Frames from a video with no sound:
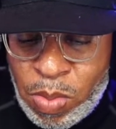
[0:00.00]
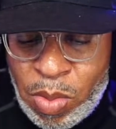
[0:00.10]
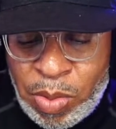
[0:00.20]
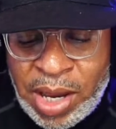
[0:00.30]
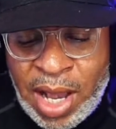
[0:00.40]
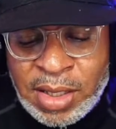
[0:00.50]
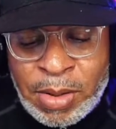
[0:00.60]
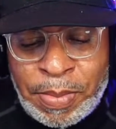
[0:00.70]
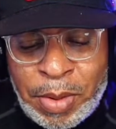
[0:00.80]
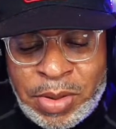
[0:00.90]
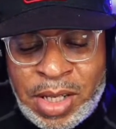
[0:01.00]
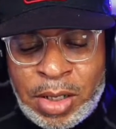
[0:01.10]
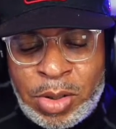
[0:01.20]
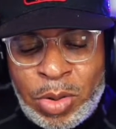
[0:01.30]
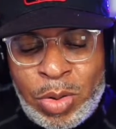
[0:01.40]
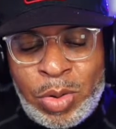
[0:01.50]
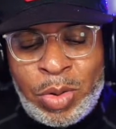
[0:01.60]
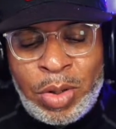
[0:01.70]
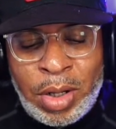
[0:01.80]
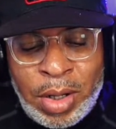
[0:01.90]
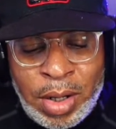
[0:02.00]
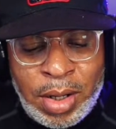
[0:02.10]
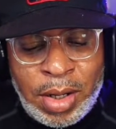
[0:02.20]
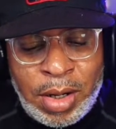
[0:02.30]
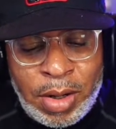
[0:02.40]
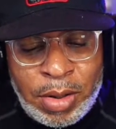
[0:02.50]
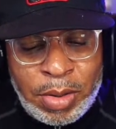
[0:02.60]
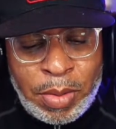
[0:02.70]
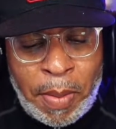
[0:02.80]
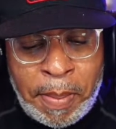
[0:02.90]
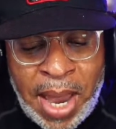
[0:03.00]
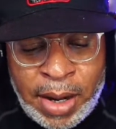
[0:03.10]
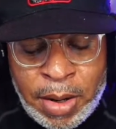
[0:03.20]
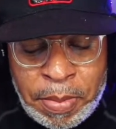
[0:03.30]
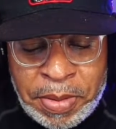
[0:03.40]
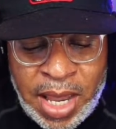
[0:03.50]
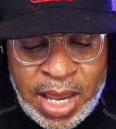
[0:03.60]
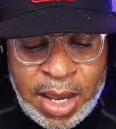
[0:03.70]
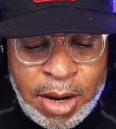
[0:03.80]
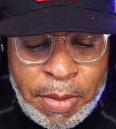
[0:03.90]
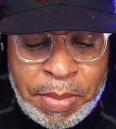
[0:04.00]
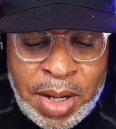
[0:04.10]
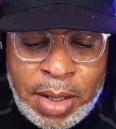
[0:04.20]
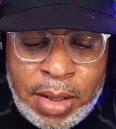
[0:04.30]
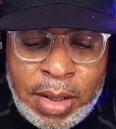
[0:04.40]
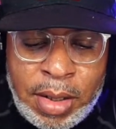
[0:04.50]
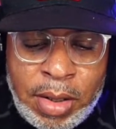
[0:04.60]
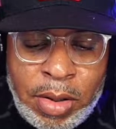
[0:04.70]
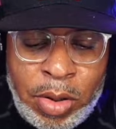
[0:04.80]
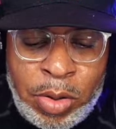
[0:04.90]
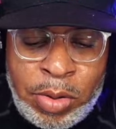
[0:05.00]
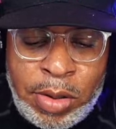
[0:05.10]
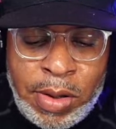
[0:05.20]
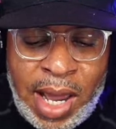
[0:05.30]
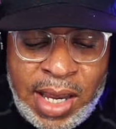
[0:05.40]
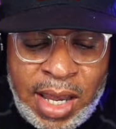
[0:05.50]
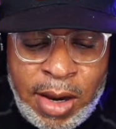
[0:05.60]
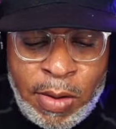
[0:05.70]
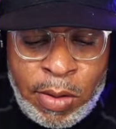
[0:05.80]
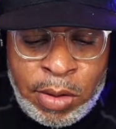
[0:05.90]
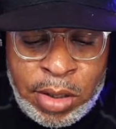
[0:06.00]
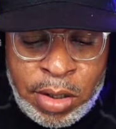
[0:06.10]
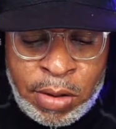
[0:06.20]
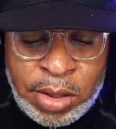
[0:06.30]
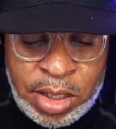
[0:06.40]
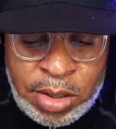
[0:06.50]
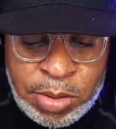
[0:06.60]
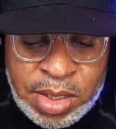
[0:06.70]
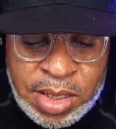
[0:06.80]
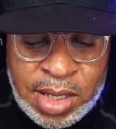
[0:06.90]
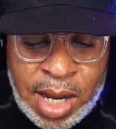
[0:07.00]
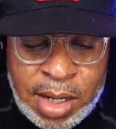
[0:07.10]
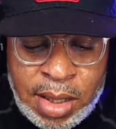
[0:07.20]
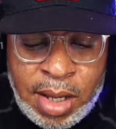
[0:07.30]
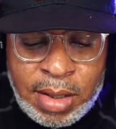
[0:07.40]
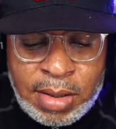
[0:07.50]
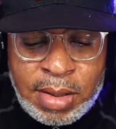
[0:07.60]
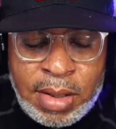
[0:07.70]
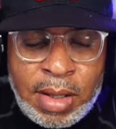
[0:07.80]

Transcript: we got some potential, backup play here. But who do you like here on the Houston side of things?